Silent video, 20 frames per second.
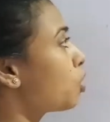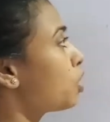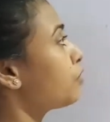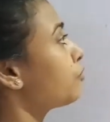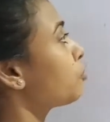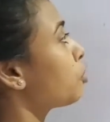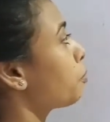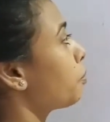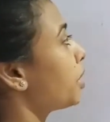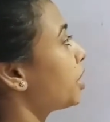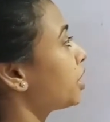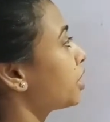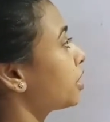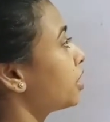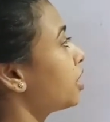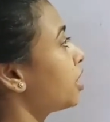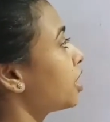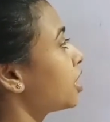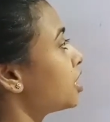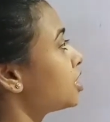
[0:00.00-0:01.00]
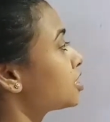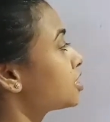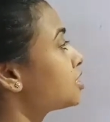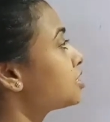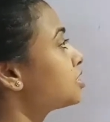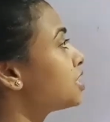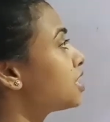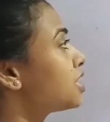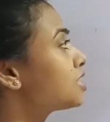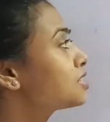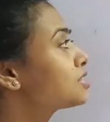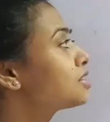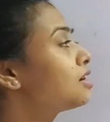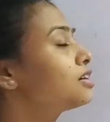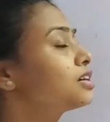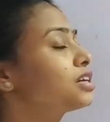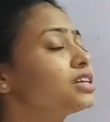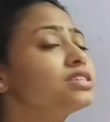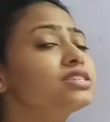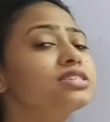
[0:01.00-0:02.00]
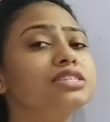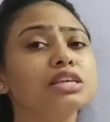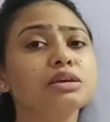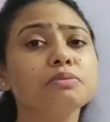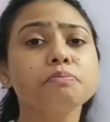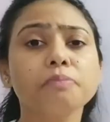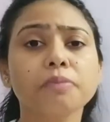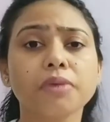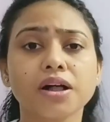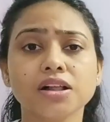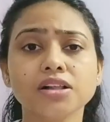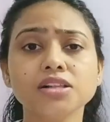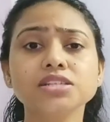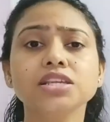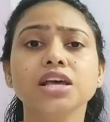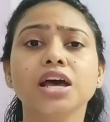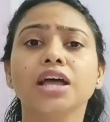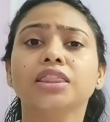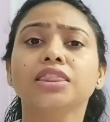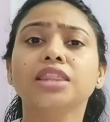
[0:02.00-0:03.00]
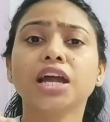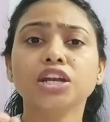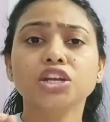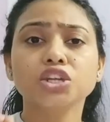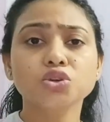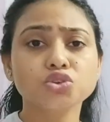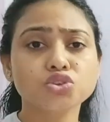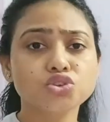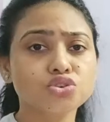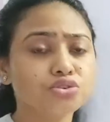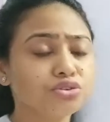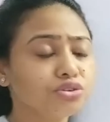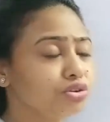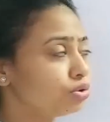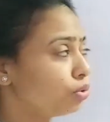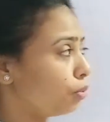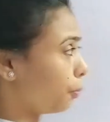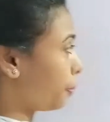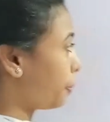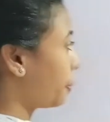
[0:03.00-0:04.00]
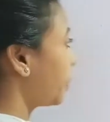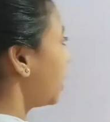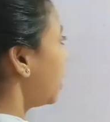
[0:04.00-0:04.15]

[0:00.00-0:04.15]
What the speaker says: going for pedigree analysis, there are certain symbols that you should know.